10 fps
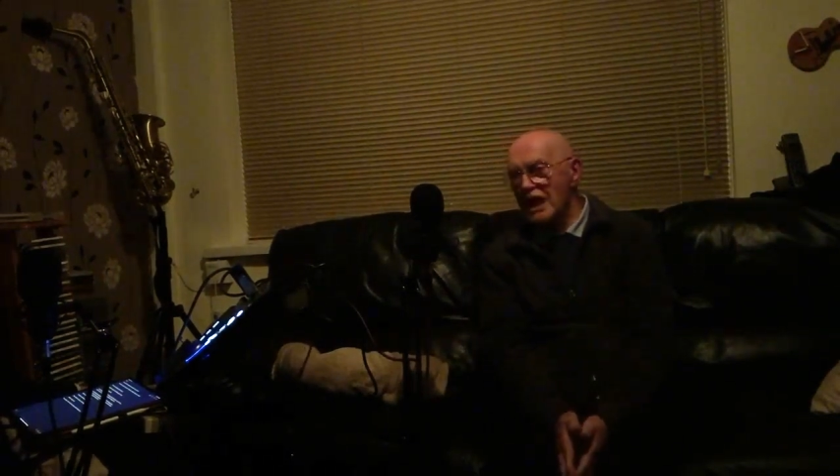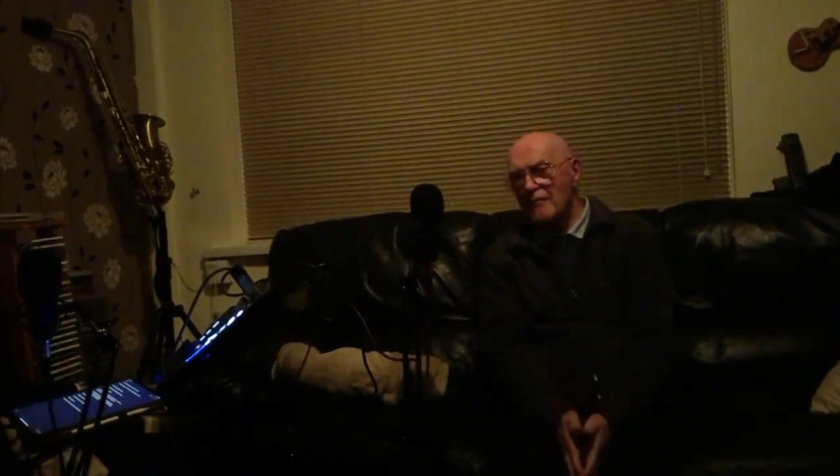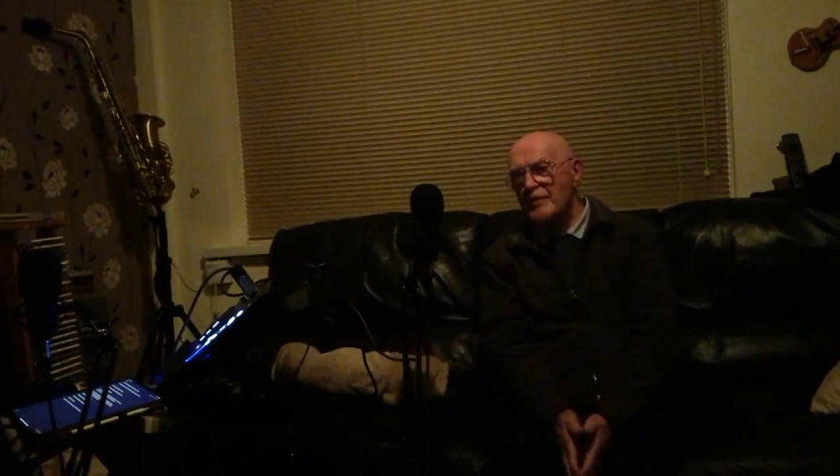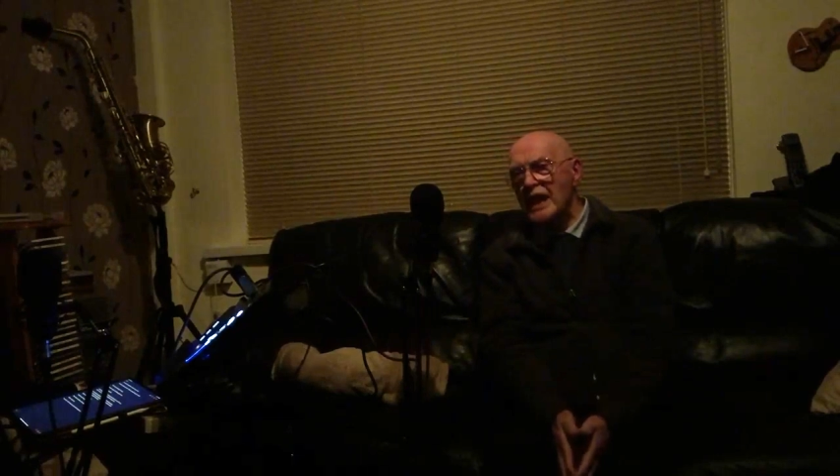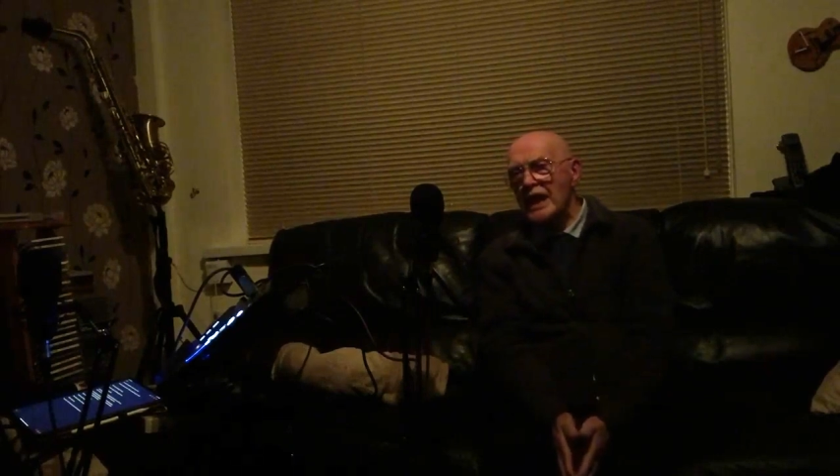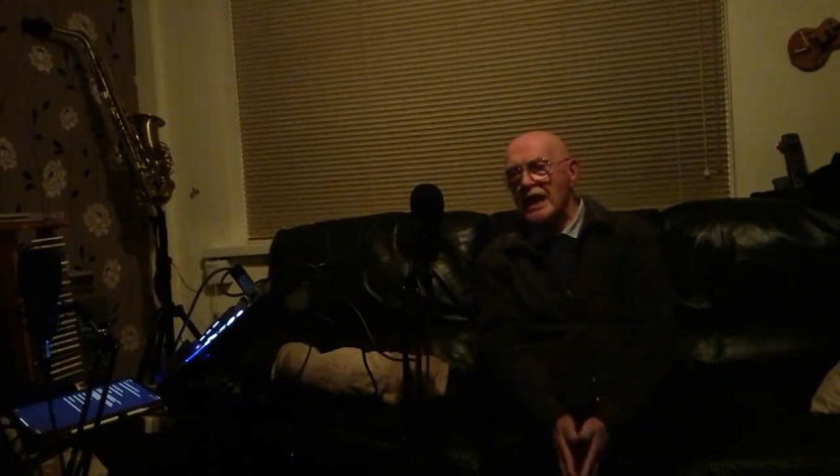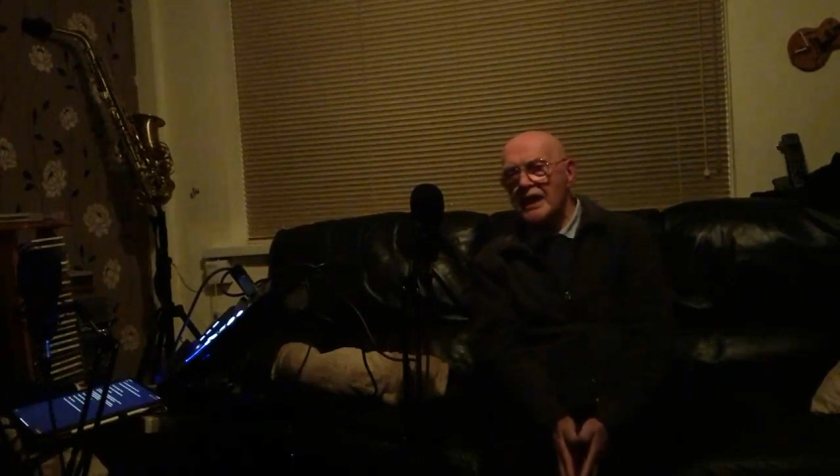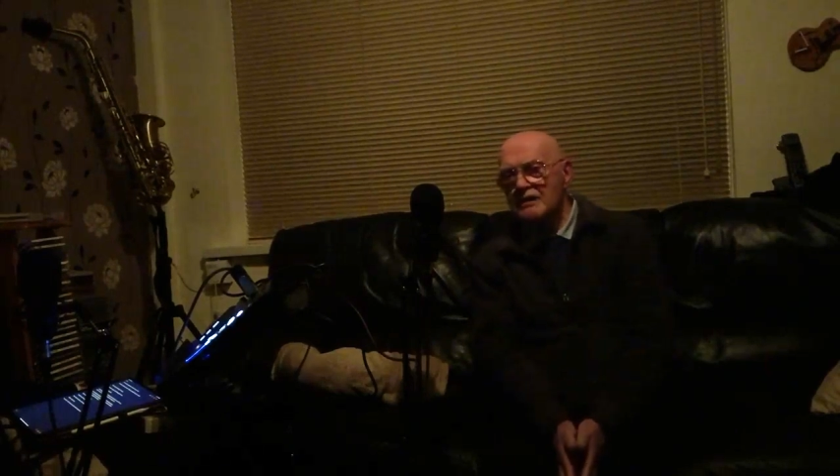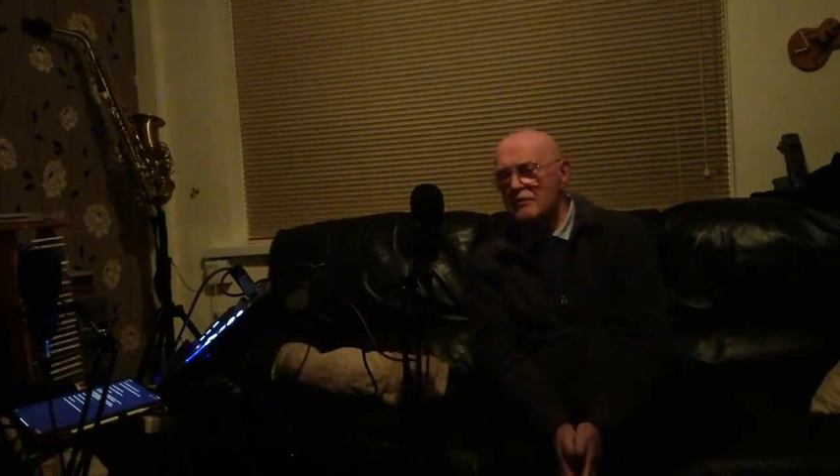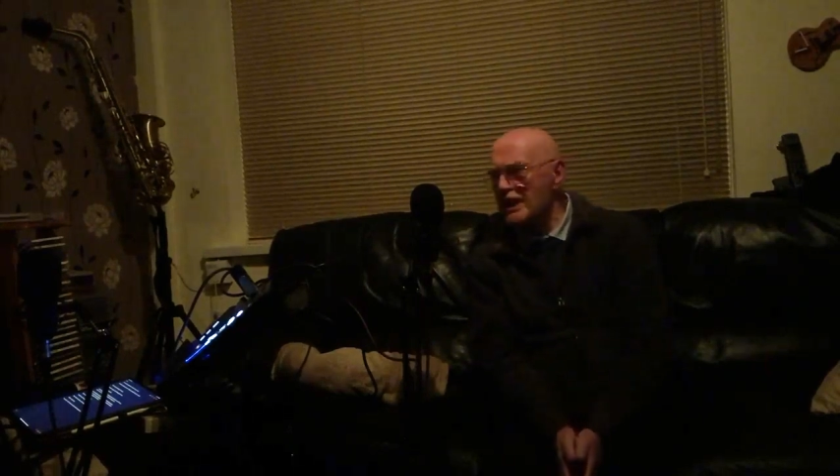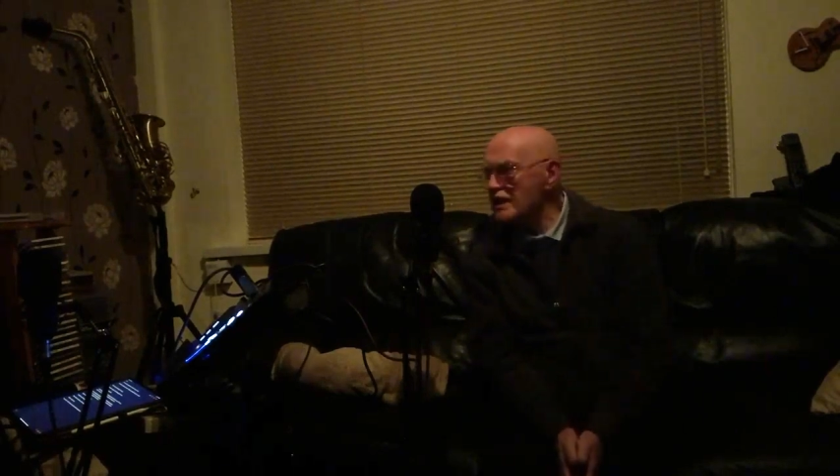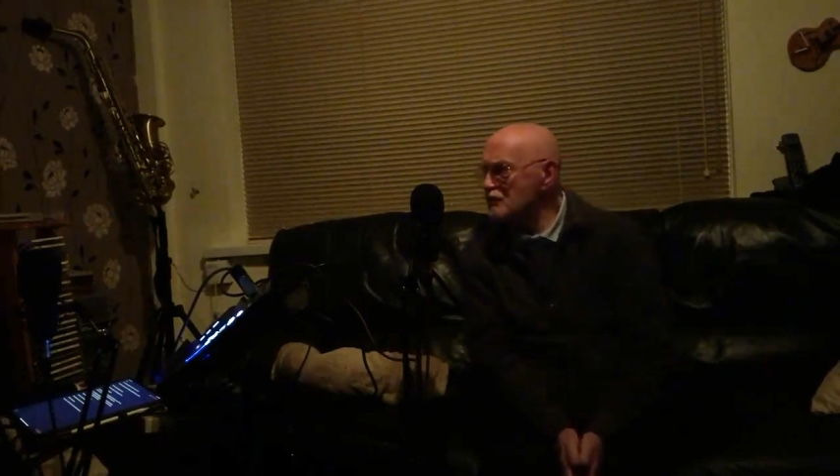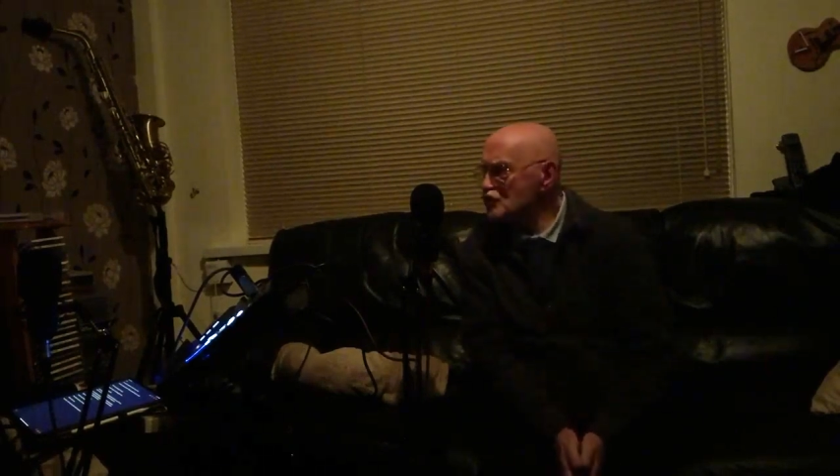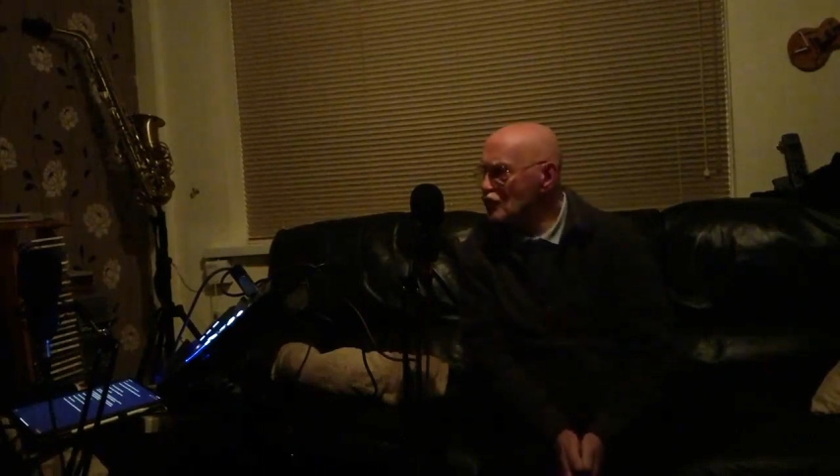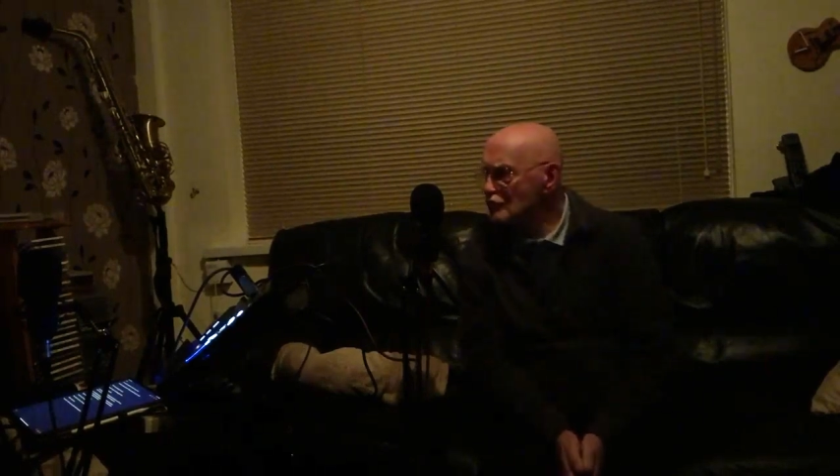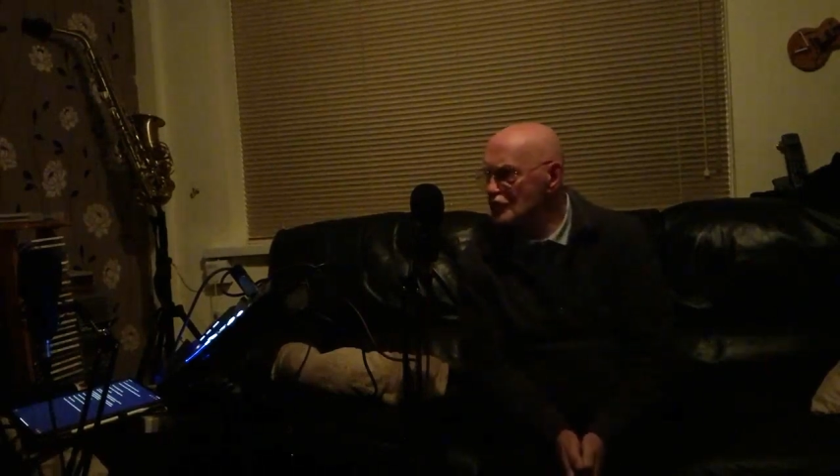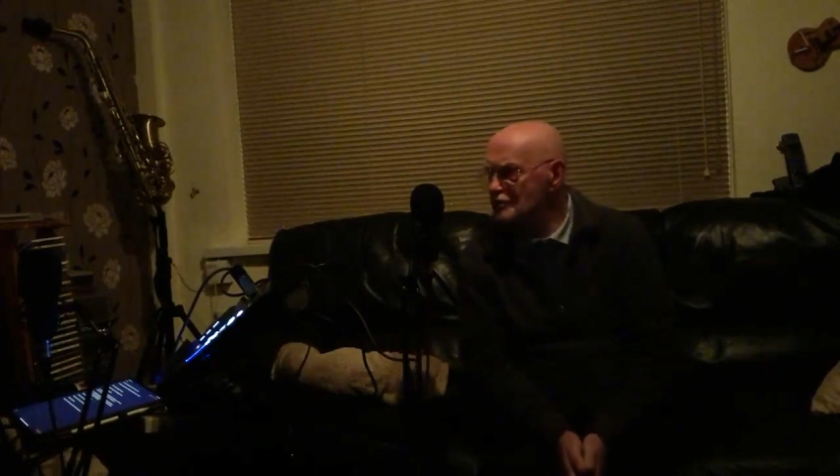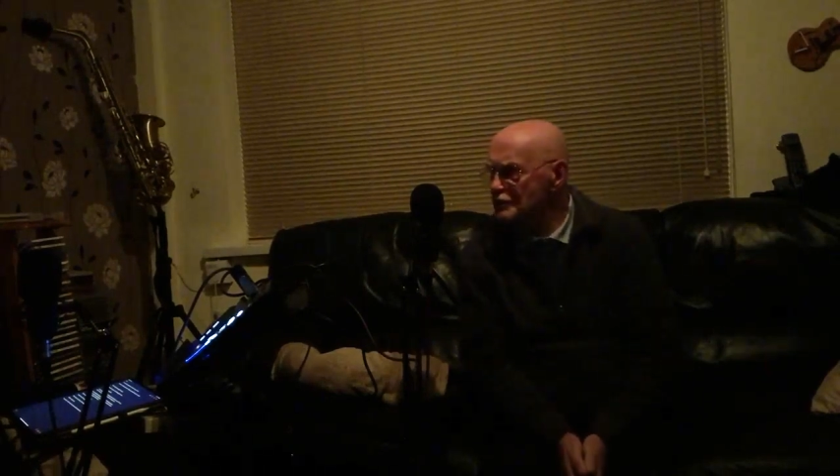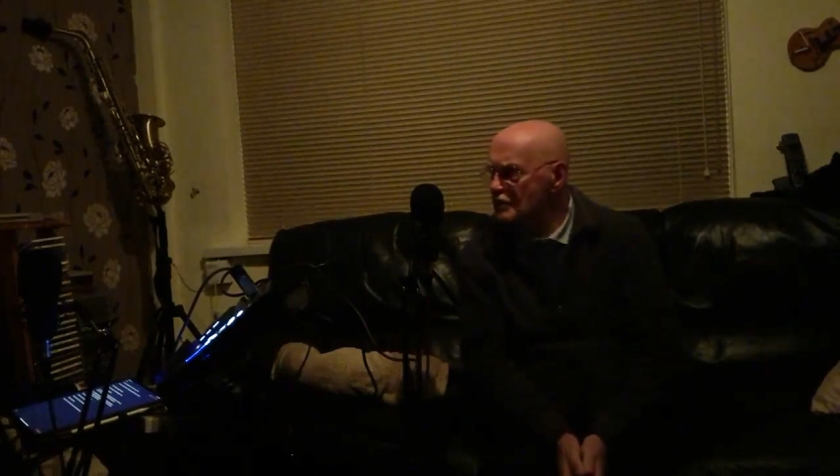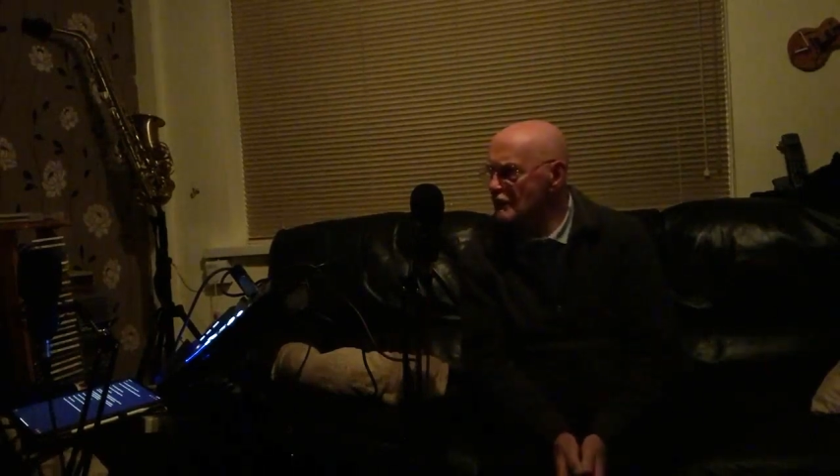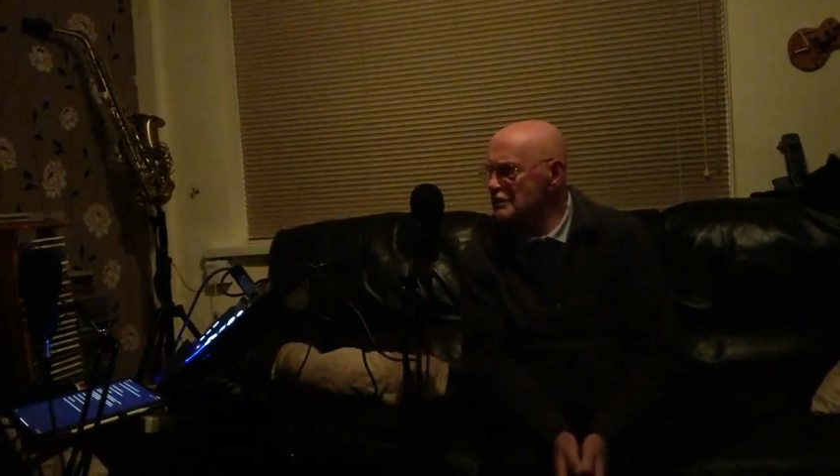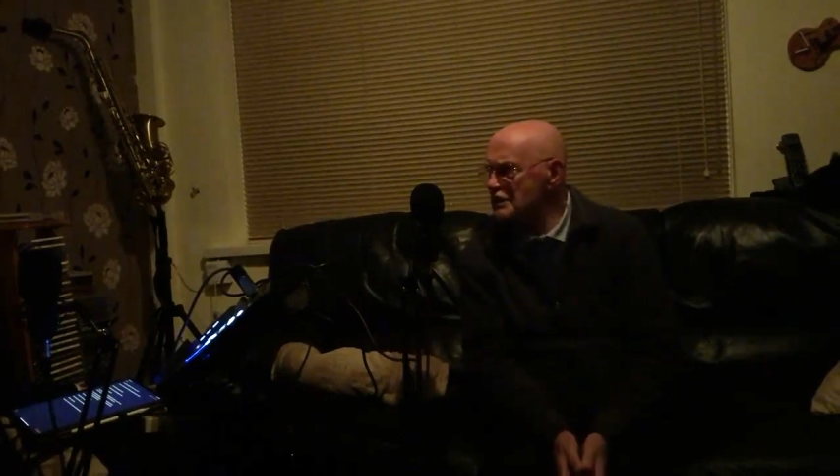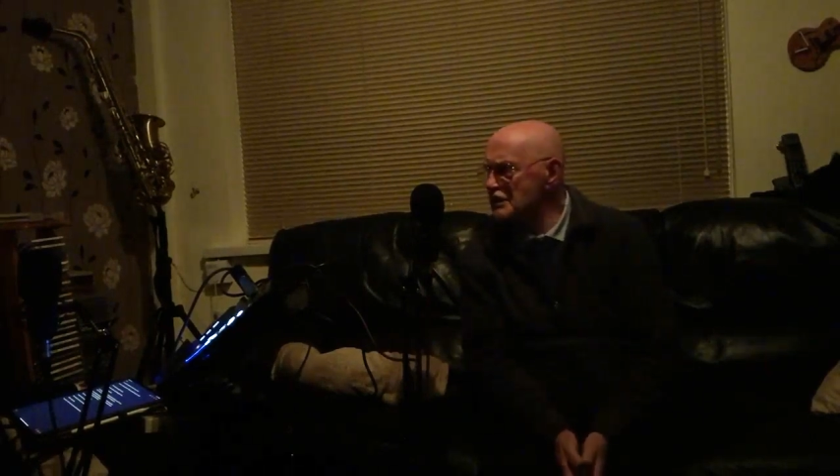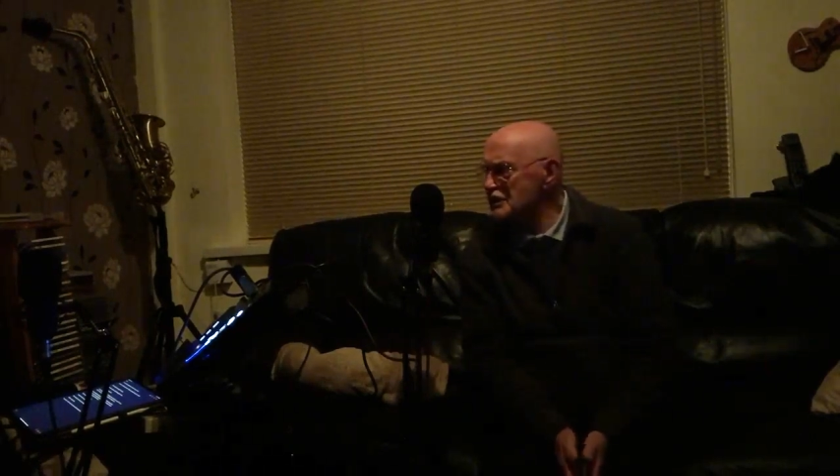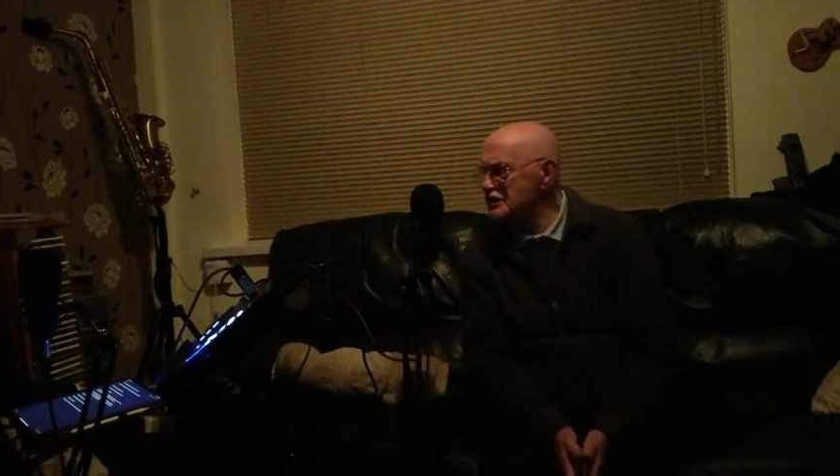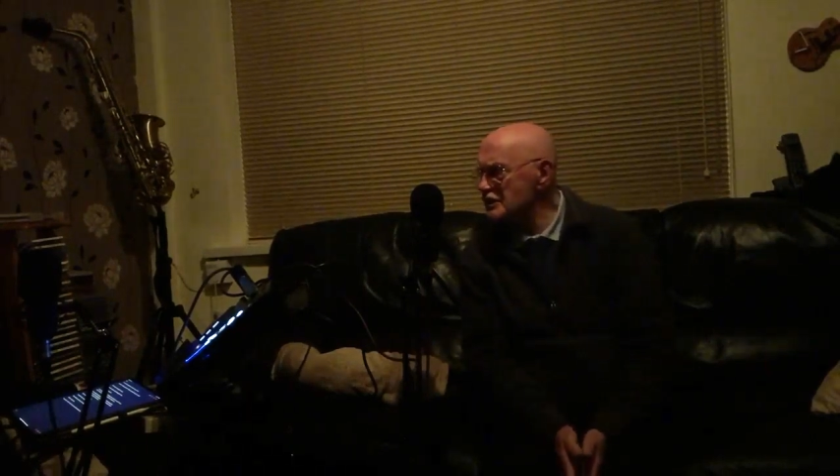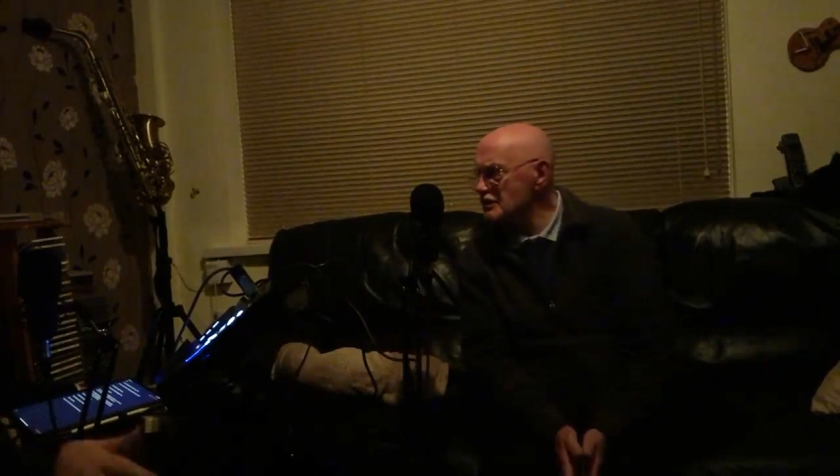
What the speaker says: Yeah. I admire him so much because he's still...